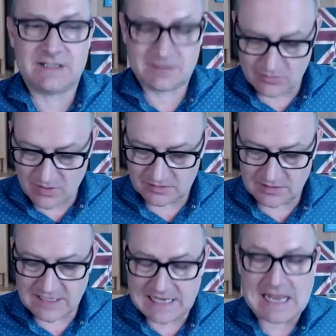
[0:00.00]
So
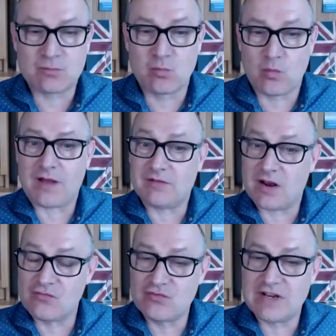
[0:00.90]
that is a
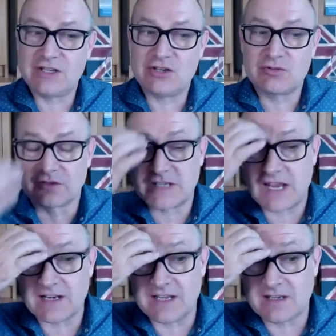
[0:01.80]
really useful
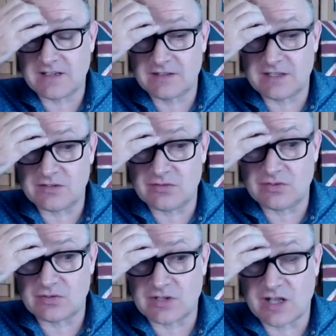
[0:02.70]
technique that
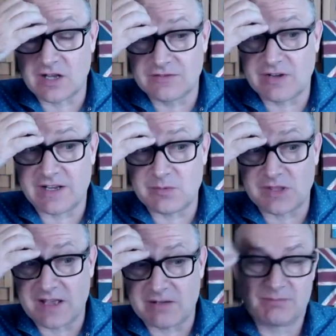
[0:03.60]
you're kind of doing it
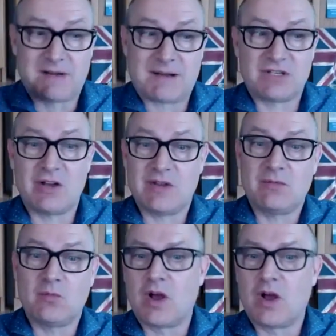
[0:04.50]
without perhaps
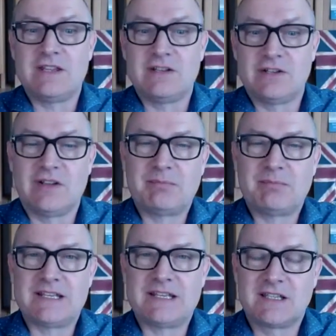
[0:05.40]
knowing why you're doing it,
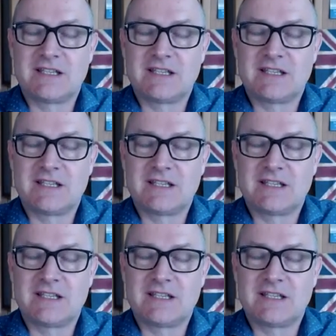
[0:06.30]
but it's